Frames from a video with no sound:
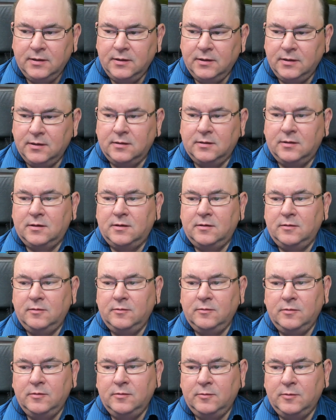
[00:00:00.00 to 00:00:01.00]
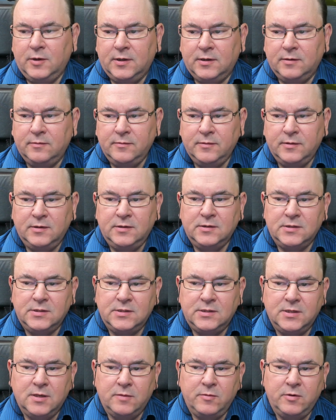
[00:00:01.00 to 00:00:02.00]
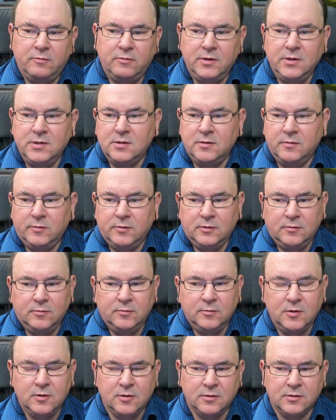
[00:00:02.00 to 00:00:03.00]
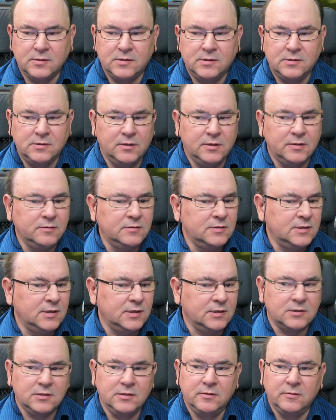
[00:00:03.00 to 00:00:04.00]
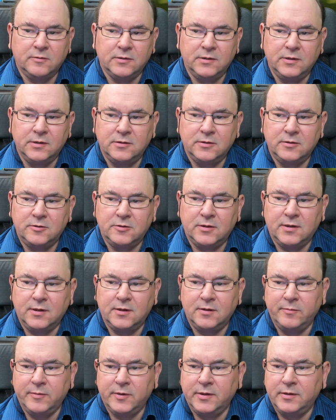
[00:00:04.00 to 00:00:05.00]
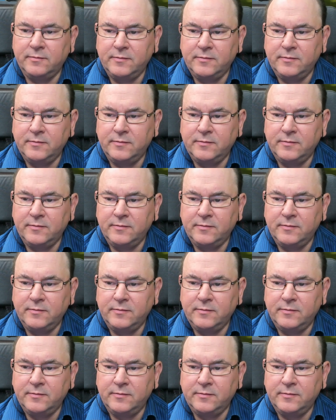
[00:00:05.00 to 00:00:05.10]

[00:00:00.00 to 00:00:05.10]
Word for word: at a, well, semi-reasonable cost, so I was actually wanting to try it, but